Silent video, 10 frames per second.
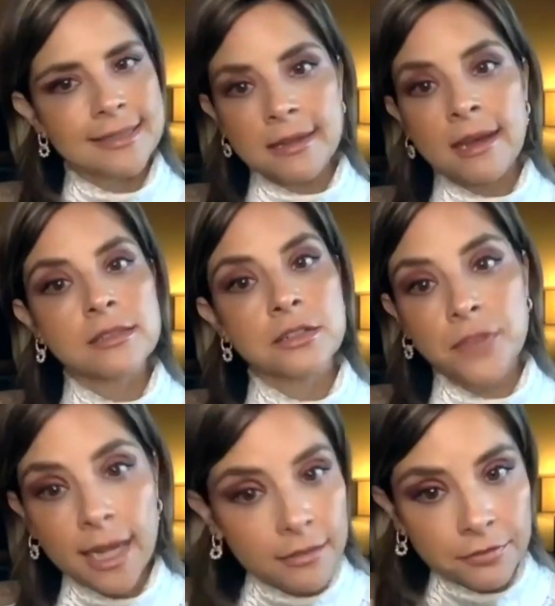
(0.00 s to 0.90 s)
and did not
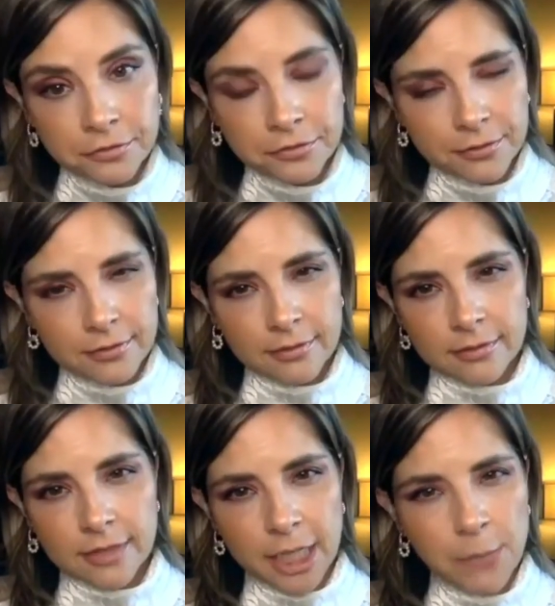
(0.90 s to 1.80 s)
survive.
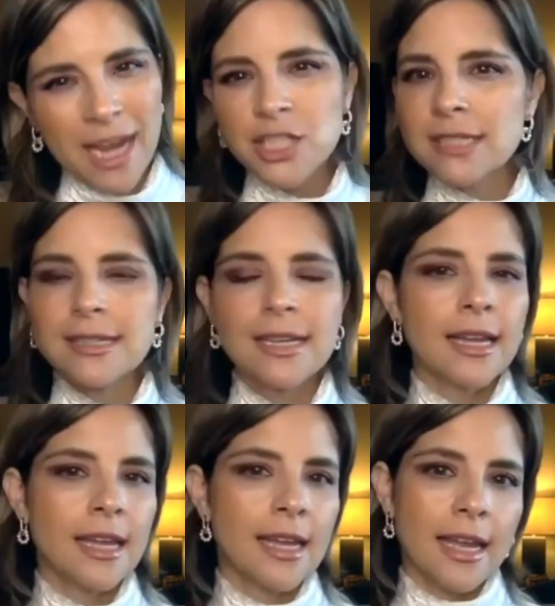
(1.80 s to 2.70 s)
Can you imagine